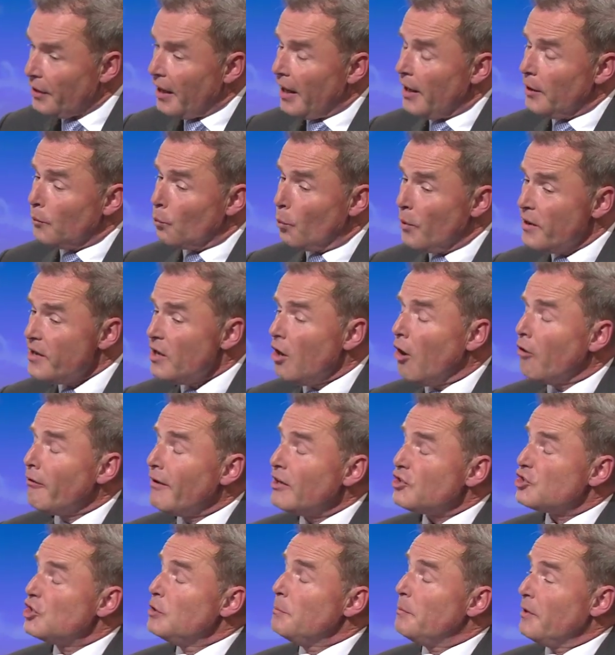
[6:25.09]
and we are
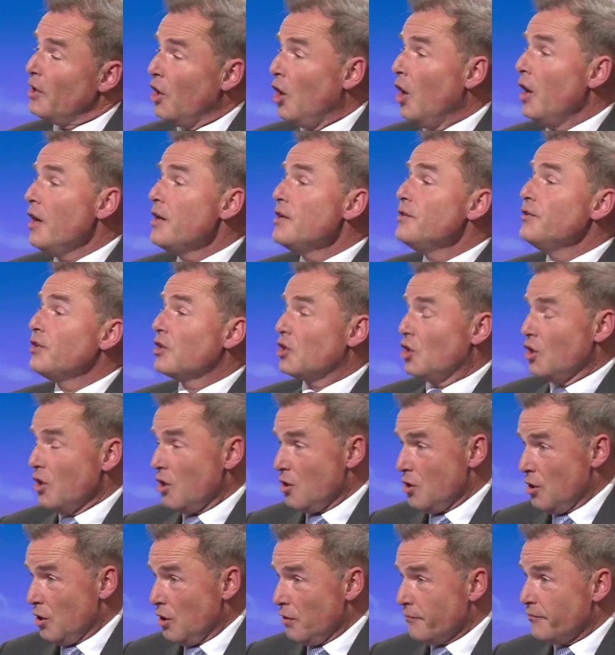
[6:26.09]
actually behind the
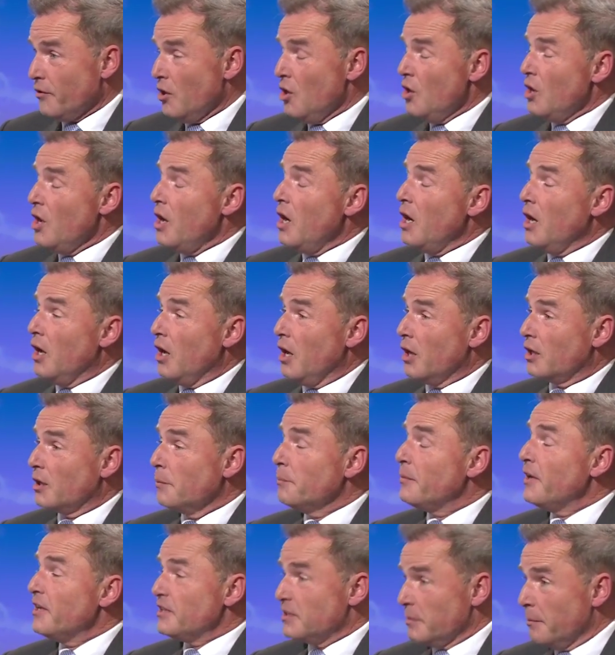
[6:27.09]
curve
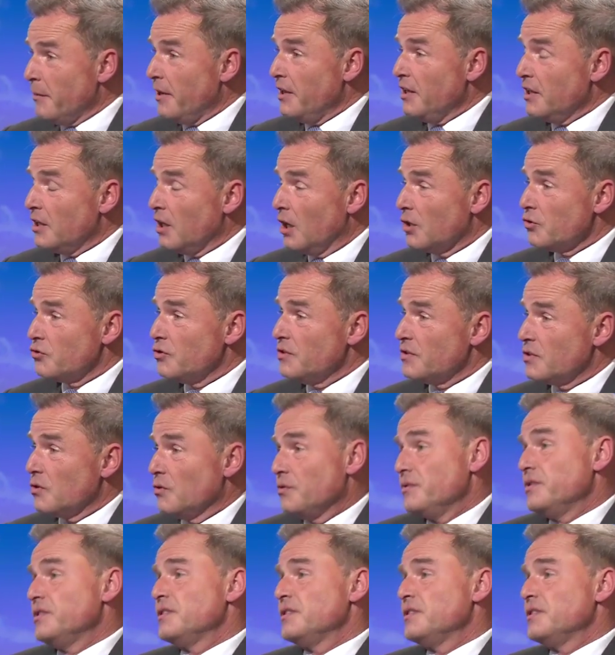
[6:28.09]
compared to many countries on